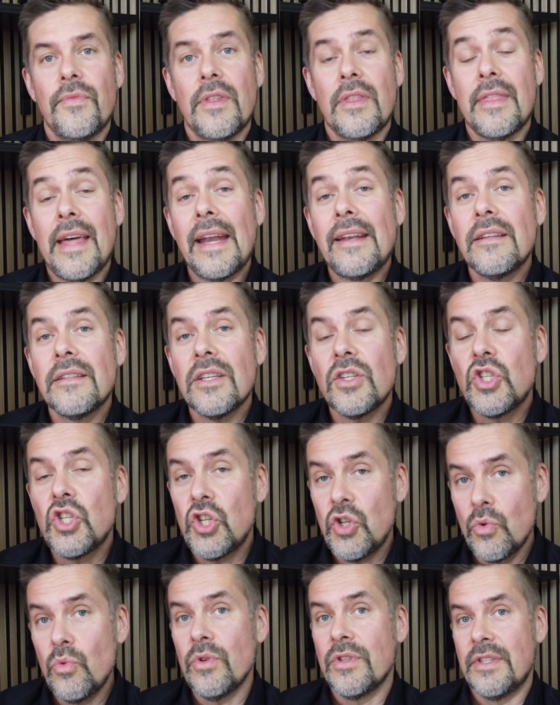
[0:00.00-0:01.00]
That is a
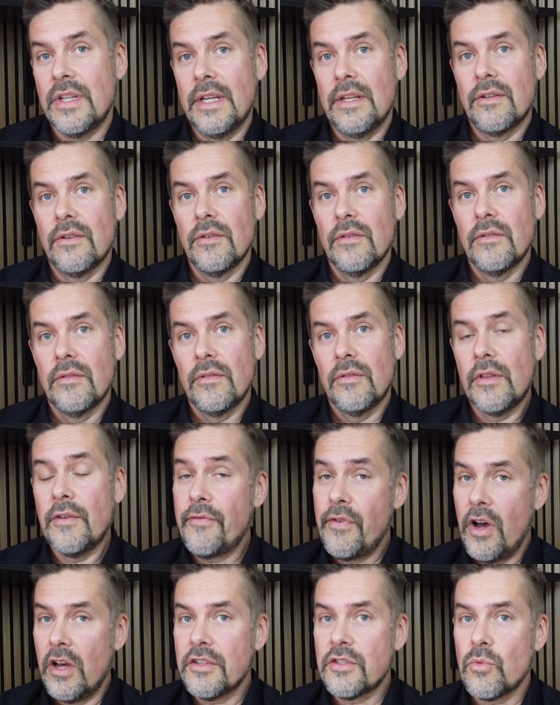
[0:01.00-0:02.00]
two-seater. The
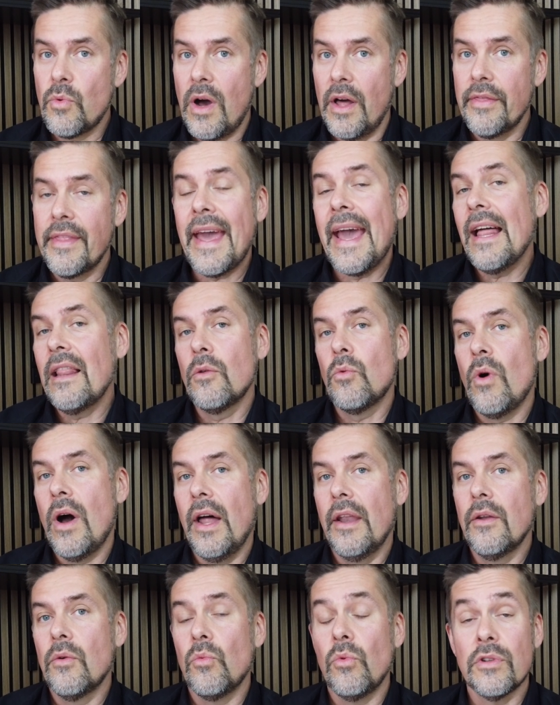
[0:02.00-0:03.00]
first one, the
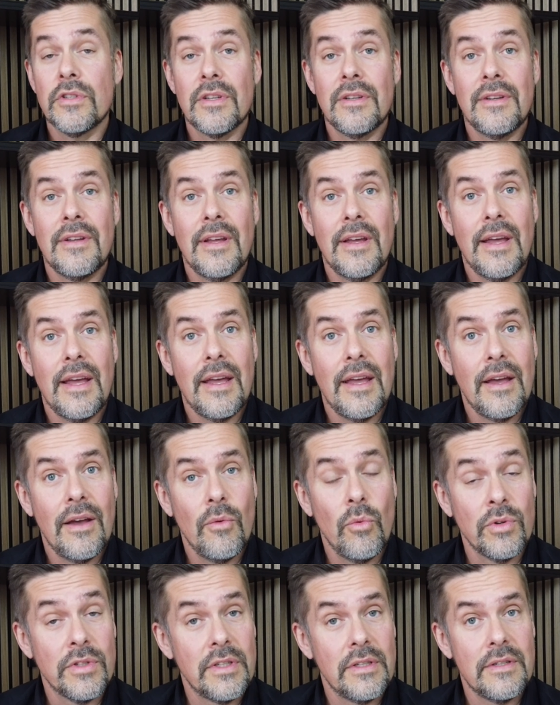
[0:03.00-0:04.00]
L1, was
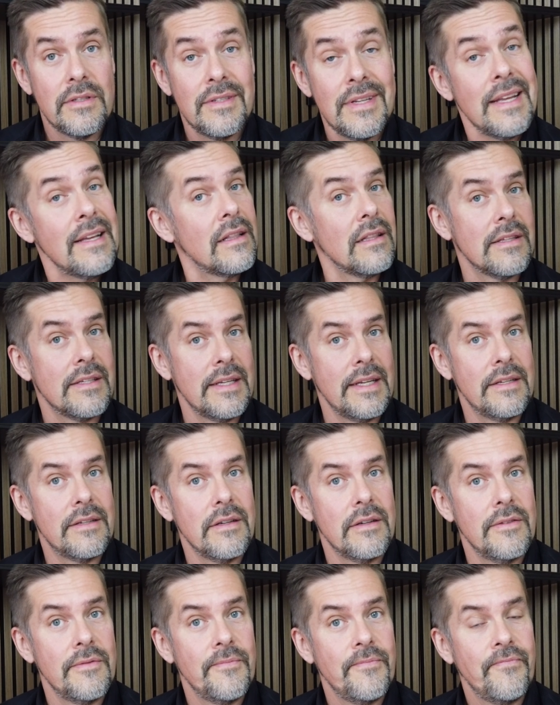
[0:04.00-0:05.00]
a
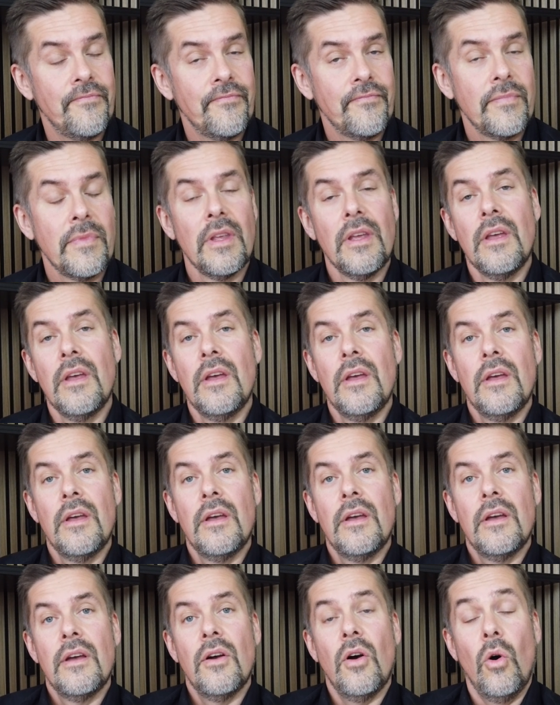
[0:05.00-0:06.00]
single-seater.
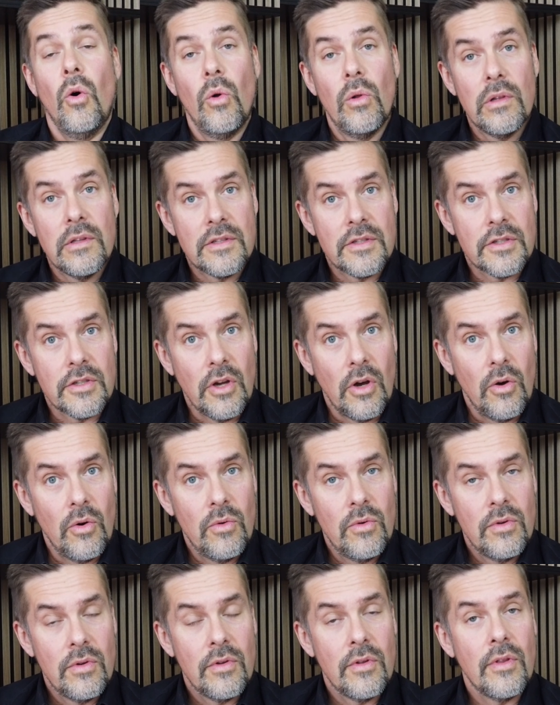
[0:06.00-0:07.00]

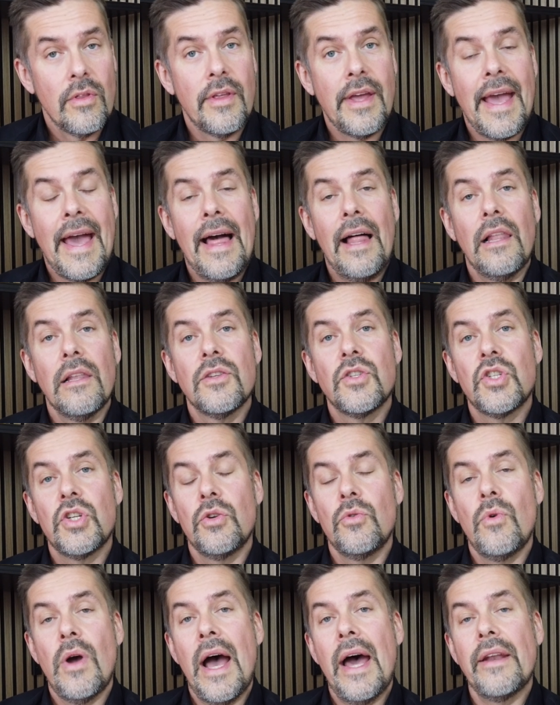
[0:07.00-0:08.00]
Also, the
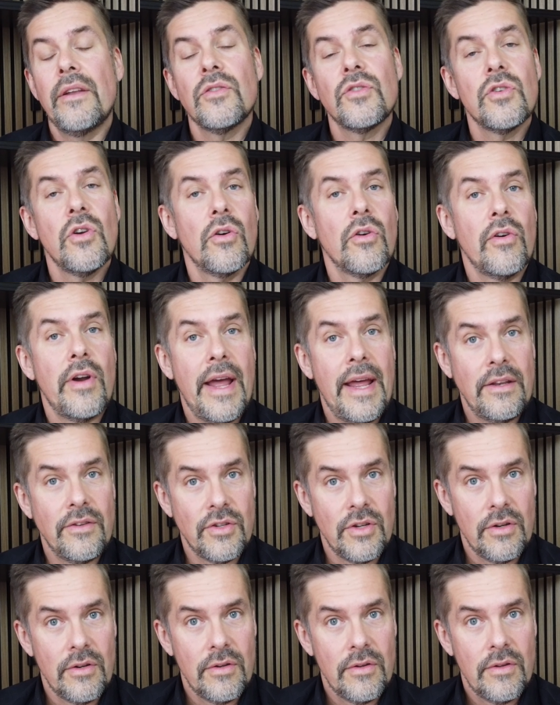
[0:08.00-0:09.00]
L2 had a stronger
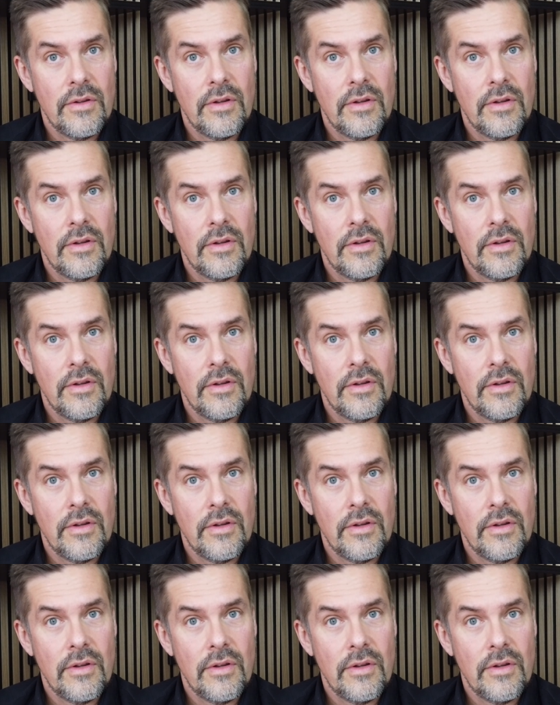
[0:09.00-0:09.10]
engine.